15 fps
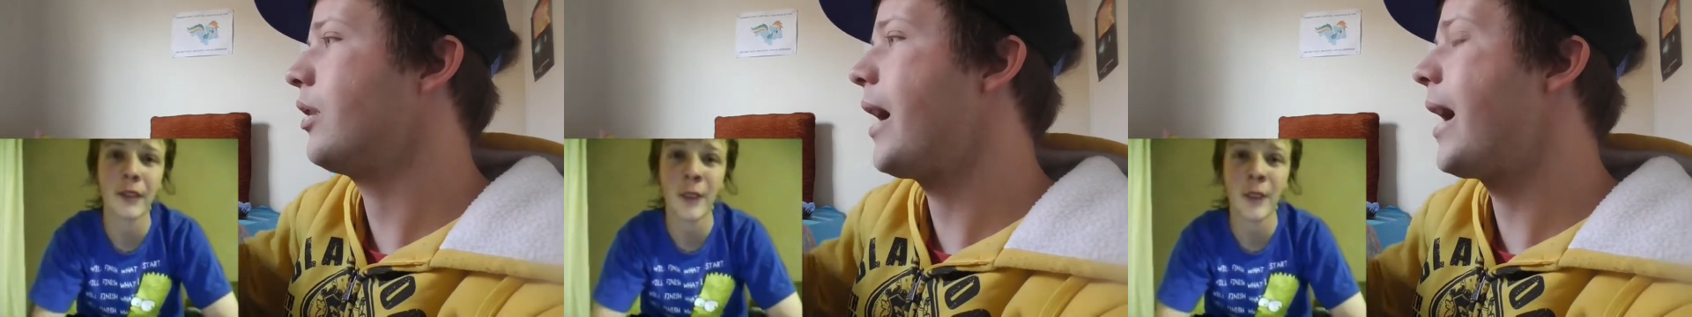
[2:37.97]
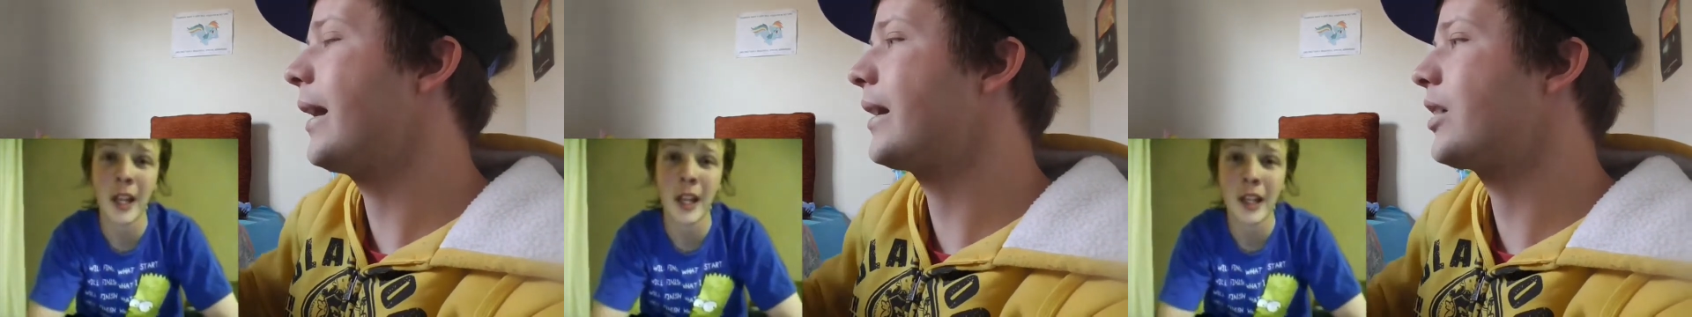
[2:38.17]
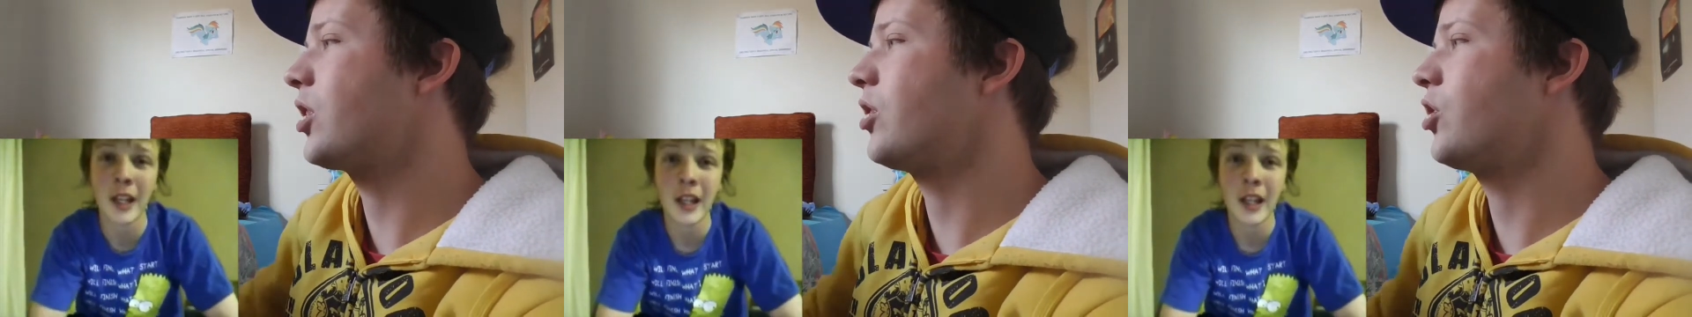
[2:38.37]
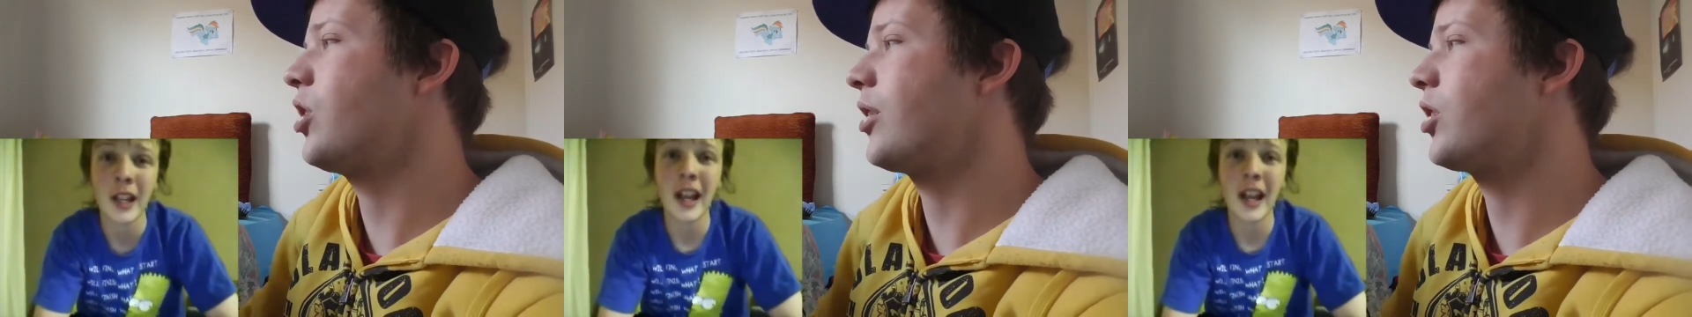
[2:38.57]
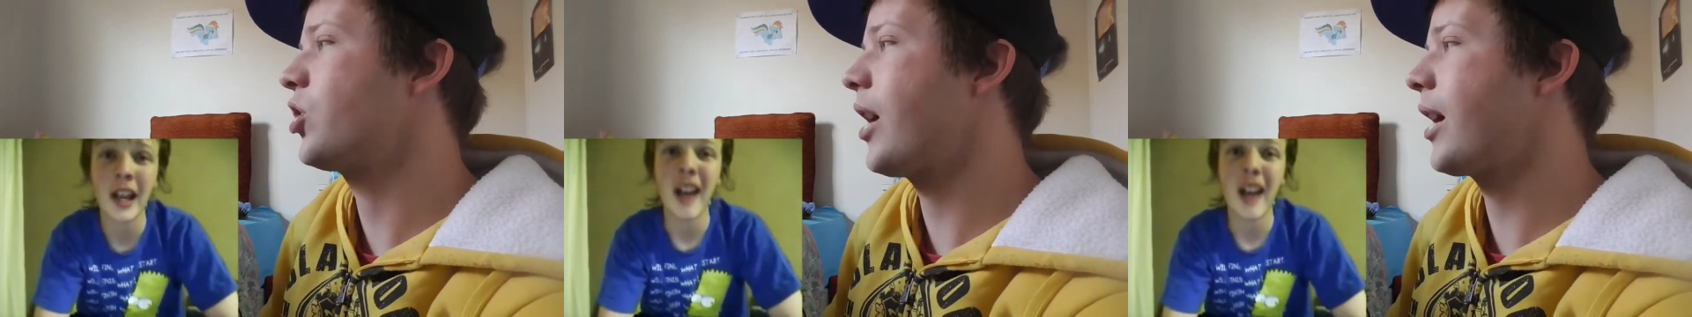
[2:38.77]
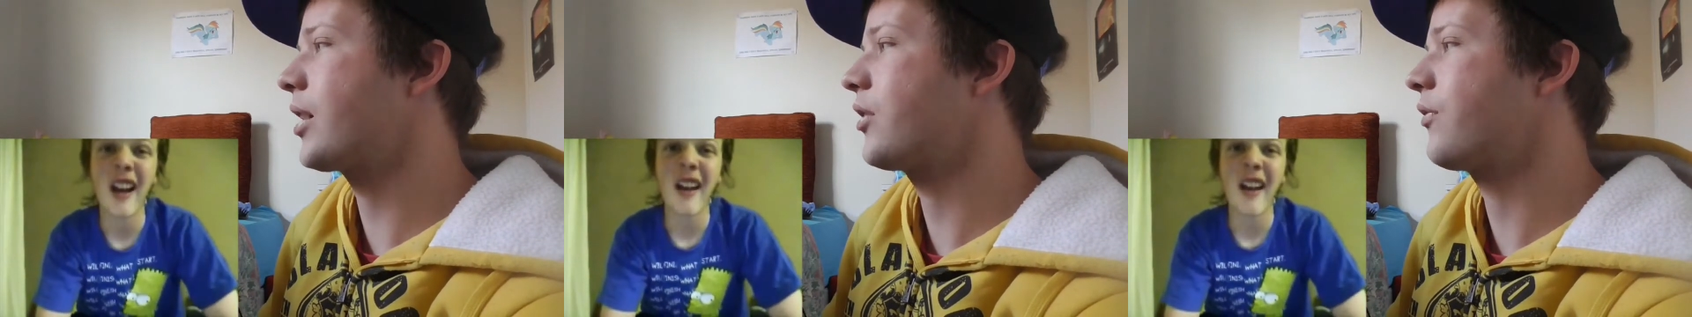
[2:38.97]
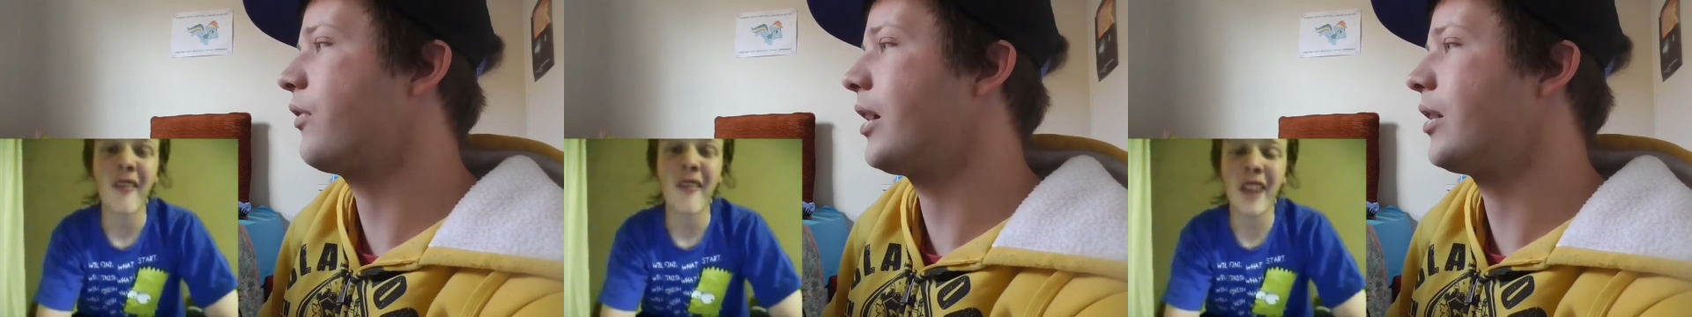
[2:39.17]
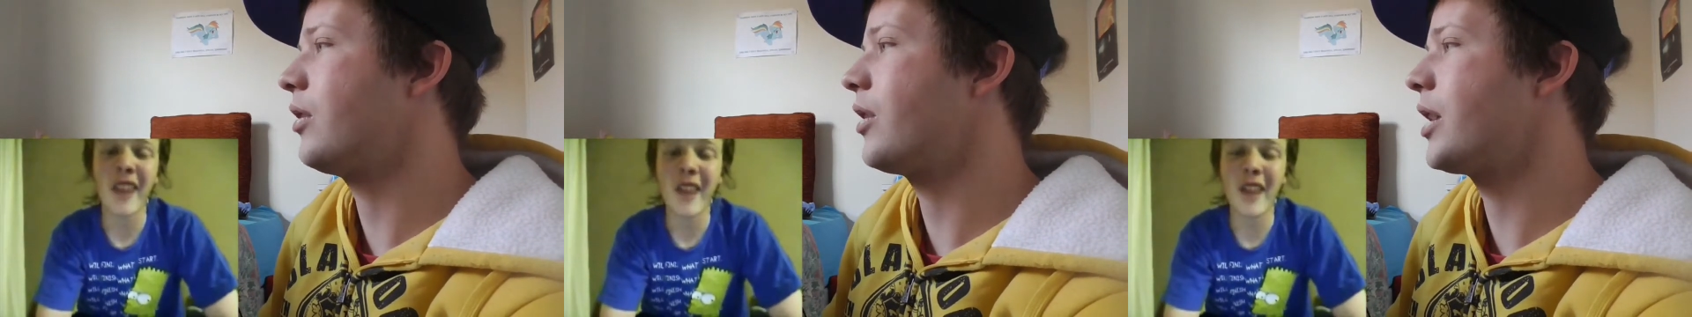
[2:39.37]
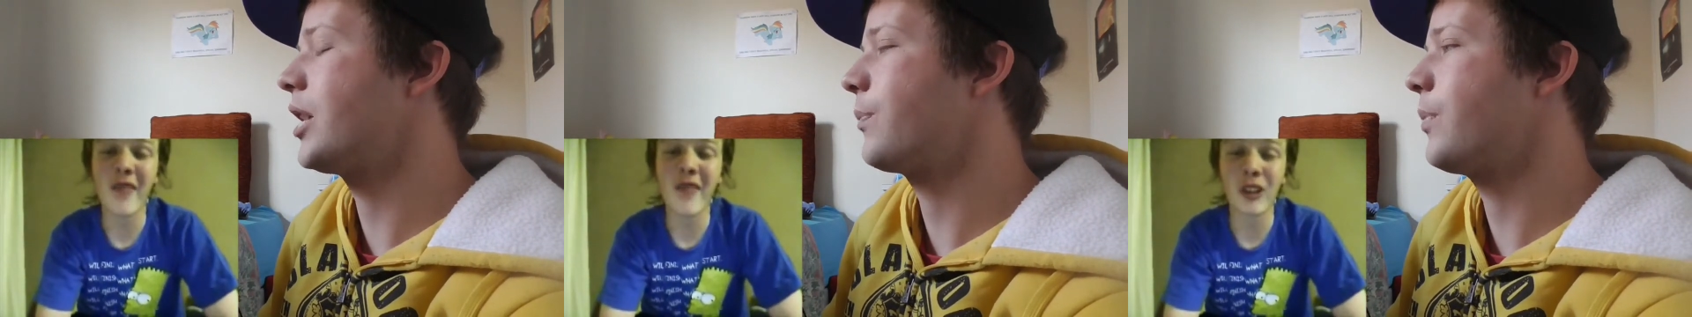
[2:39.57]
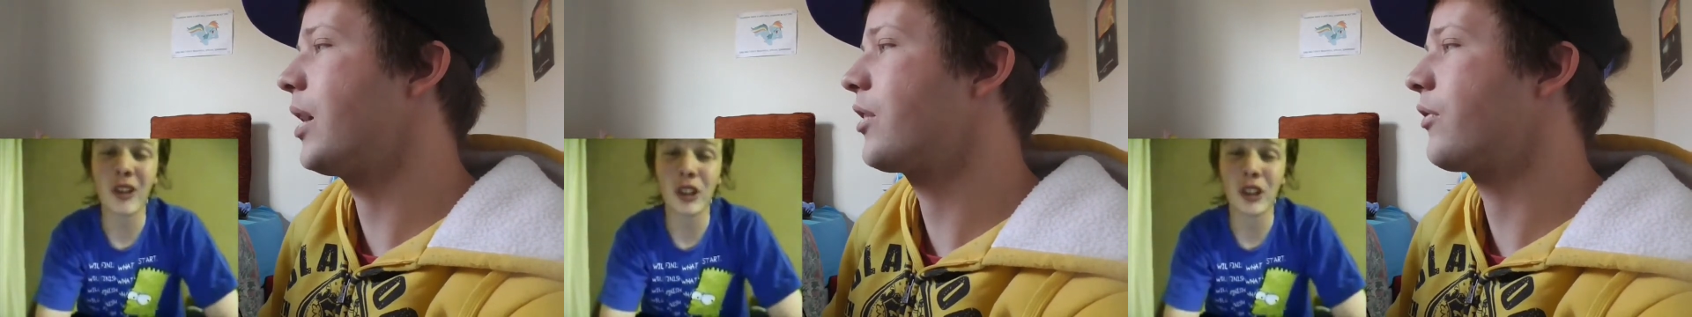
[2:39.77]
Speaker 1: Alex is just Jack's friend, not
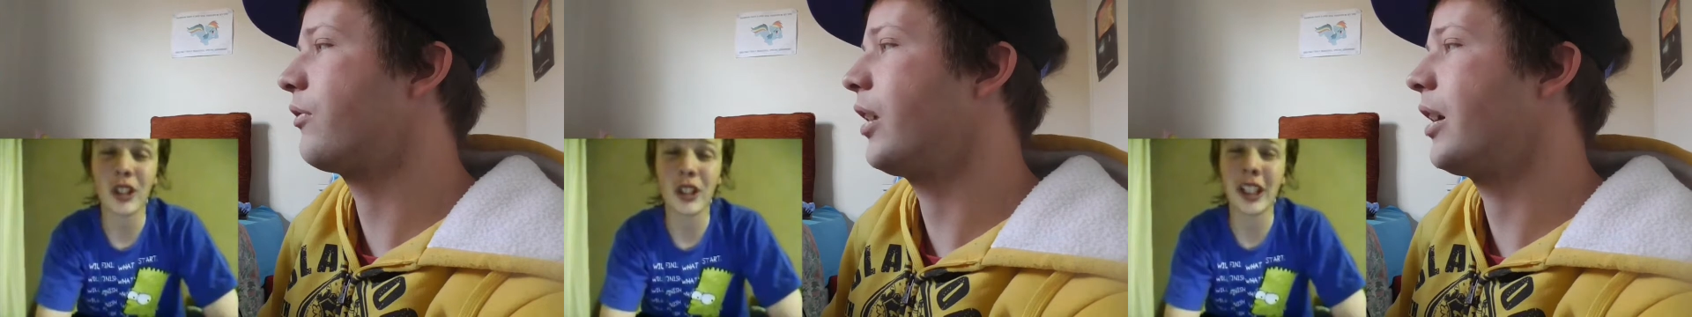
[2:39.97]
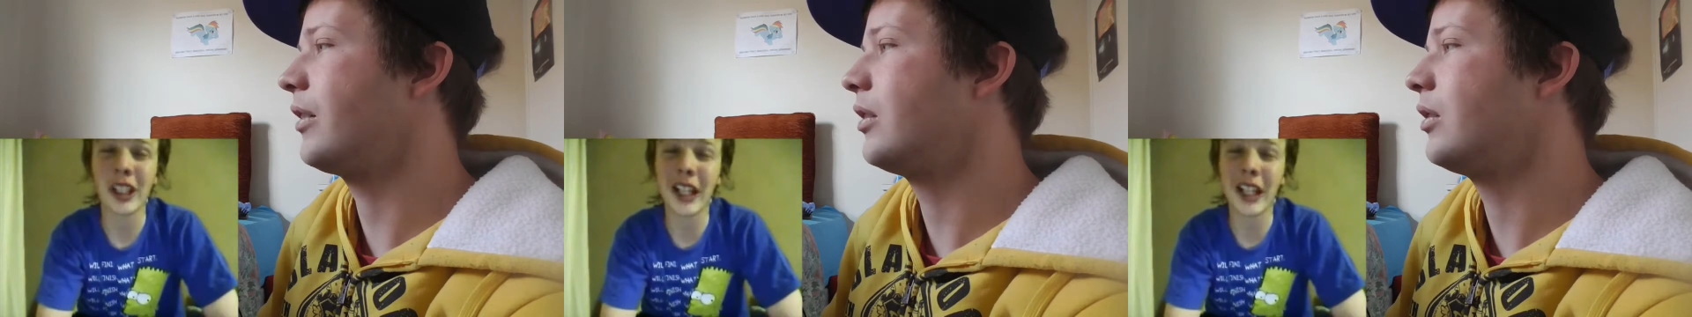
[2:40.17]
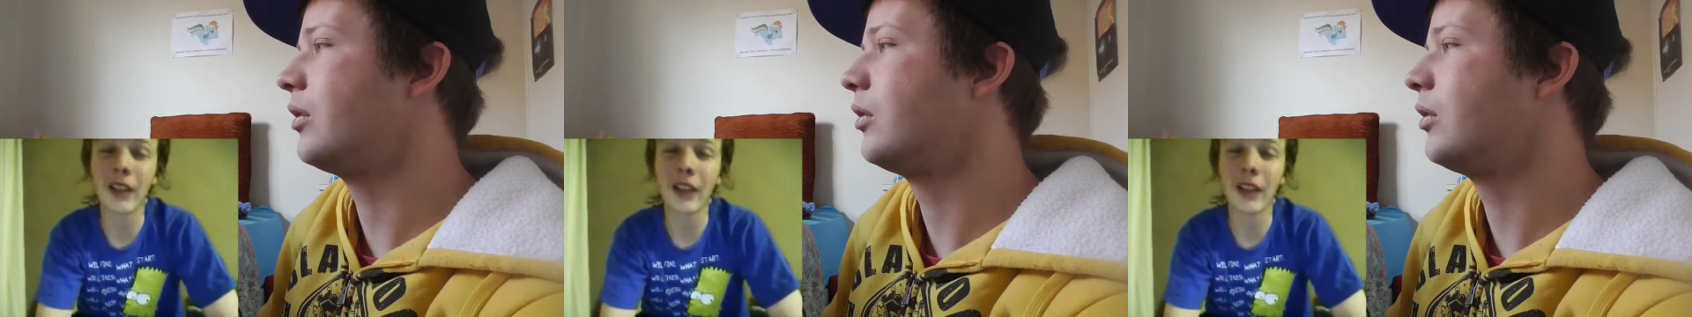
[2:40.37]
his best friend.